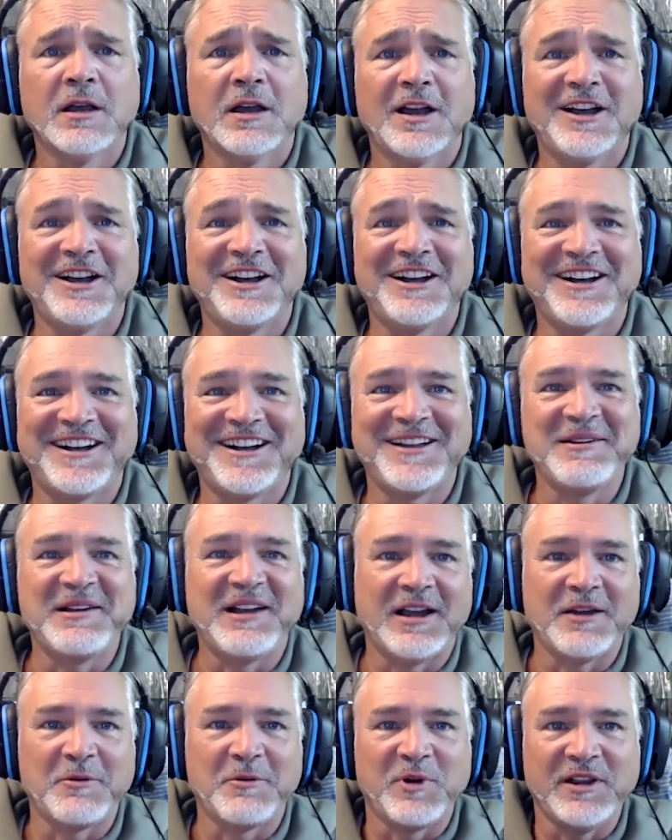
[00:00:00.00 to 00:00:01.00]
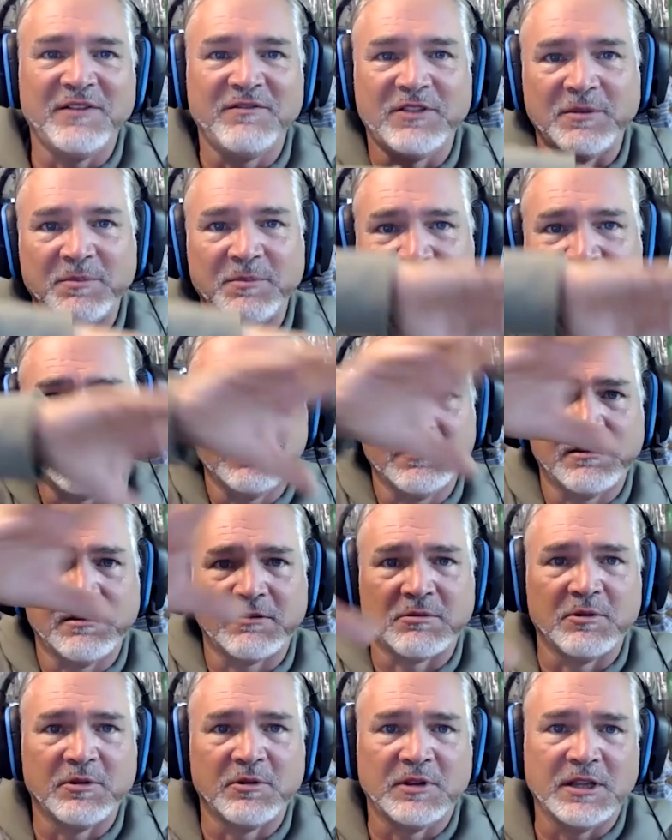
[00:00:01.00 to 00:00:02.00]
I weave them in
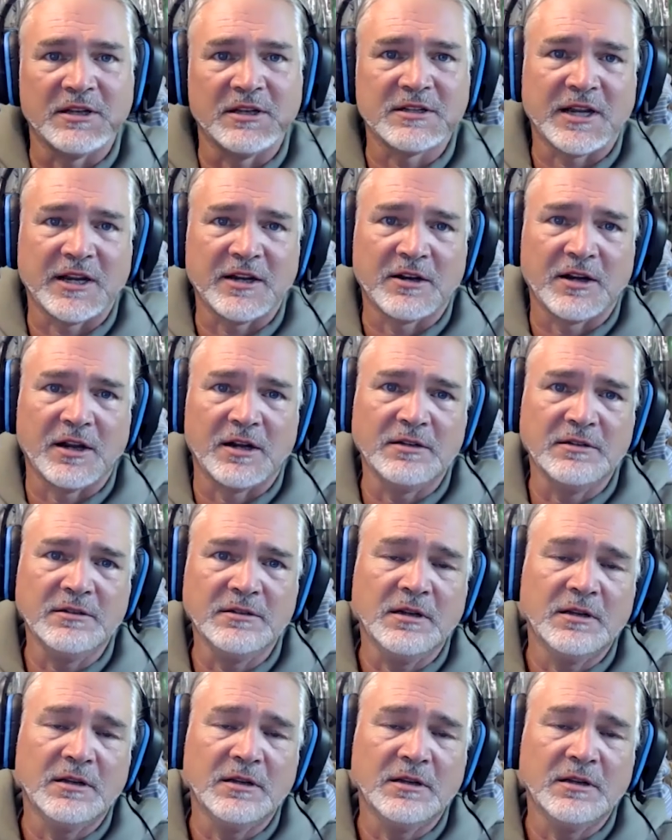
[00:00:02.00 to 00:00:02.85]
through the entire garden.